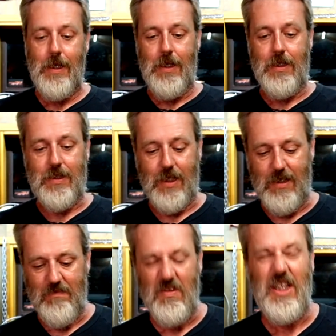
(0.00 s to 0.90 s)
is
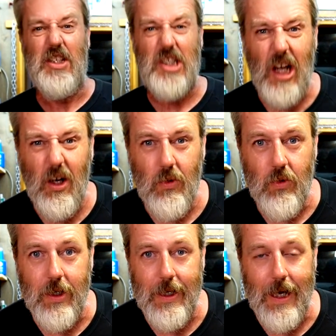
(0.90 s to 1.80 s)
that you don't
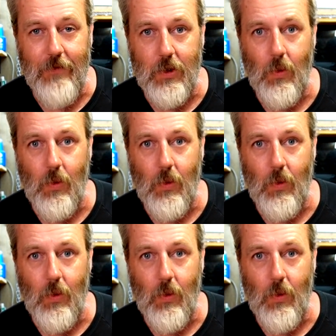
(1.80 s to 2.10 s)
really have to